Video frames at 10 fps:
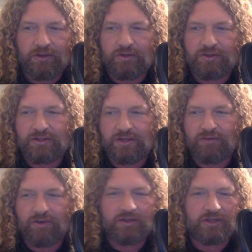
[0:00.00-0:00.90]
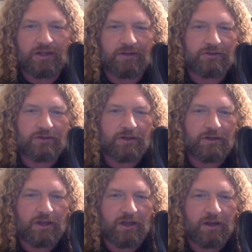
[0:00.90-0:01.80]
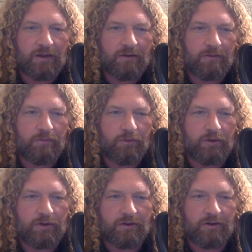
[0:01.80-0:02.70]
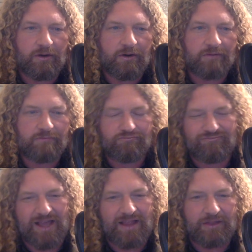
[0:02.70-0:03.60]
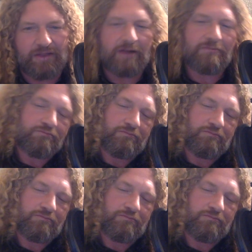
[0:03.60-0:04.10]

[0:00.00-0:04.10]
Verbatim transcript: in this uh, great challenge book are not like that.